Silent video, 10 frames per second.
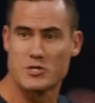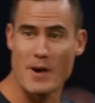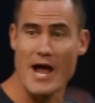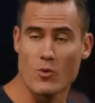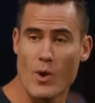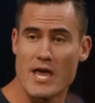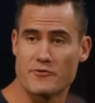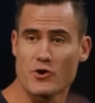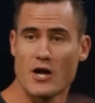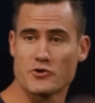which, by the way,
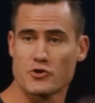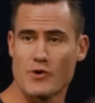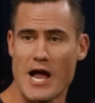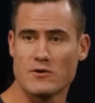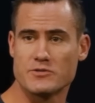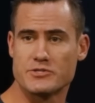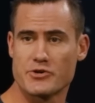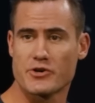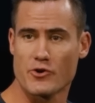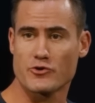if you're underground
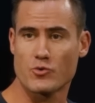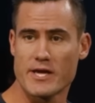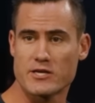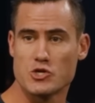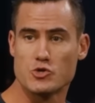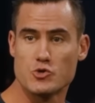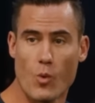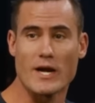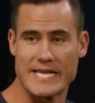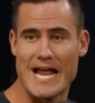during an earthquake, you
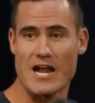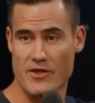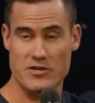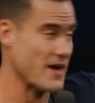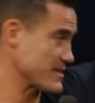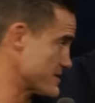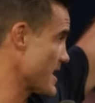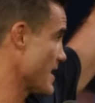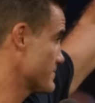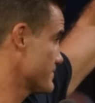want to get out of there as fast as
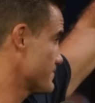can.